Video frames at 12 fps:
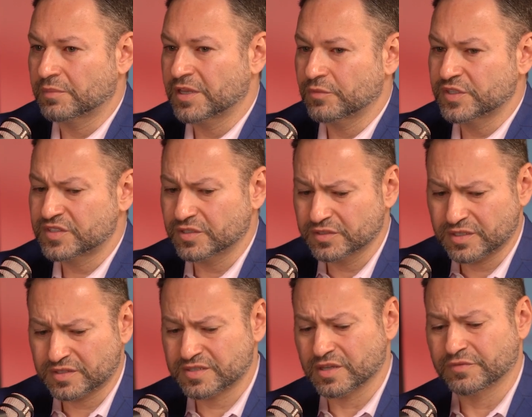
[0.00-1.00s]
mean, we still
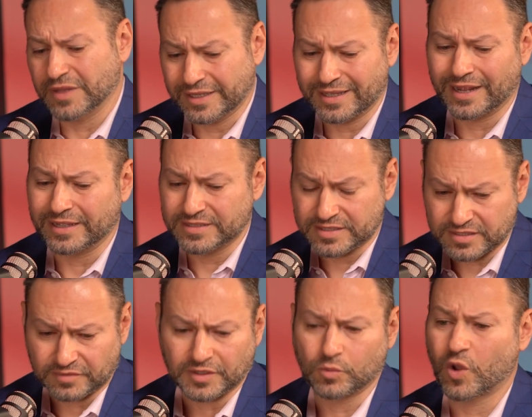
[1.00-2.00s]
did stuff like I did
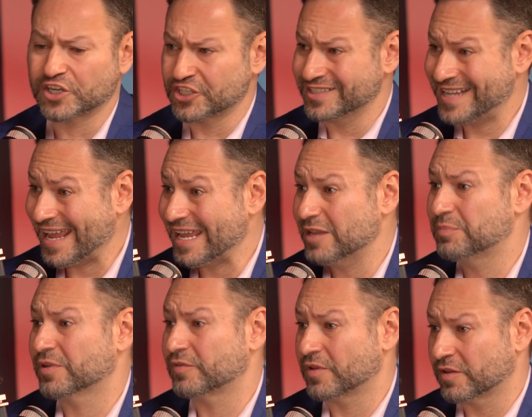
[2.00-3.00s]
stuff like watching tape
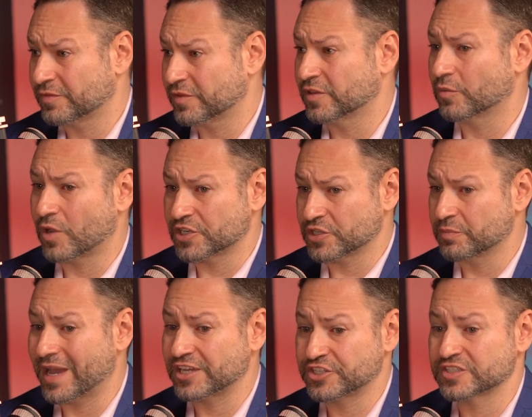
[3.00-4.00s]
of watching
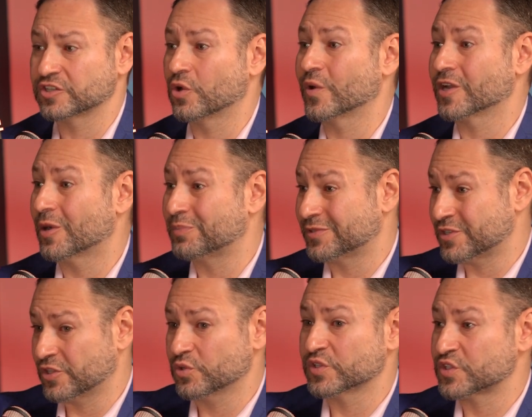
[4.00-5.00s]
matches and going up to
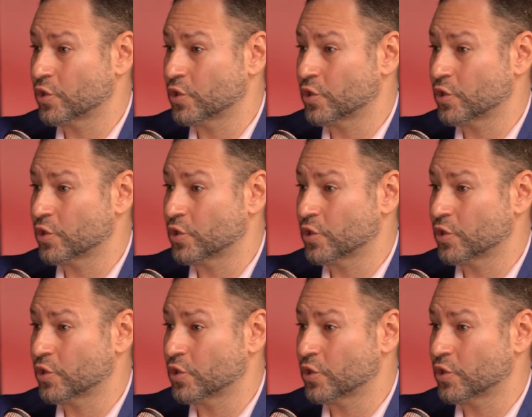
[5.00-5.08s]
the U.S.